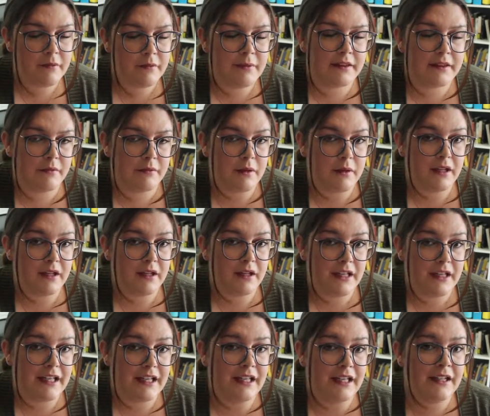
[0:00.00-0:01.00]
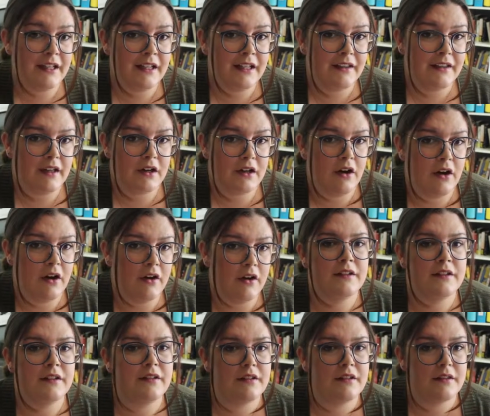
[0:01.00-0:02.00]
that we were in that
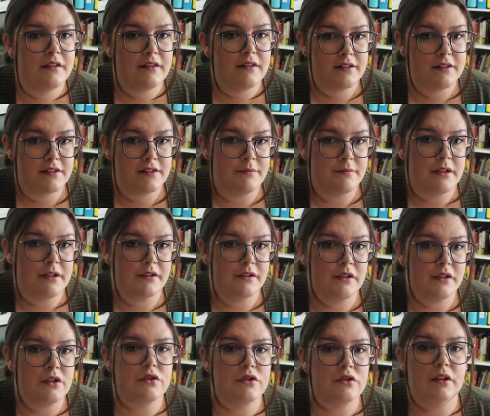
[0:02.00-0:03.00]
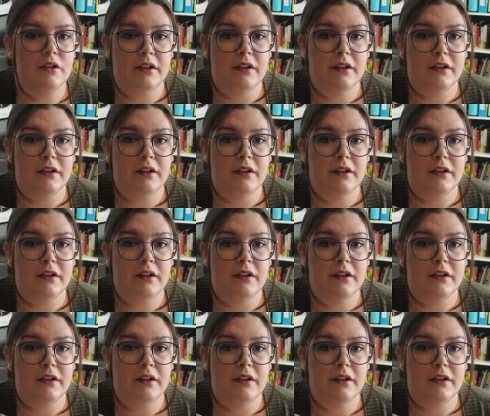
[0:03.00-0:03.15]
harnessed the stimulus control.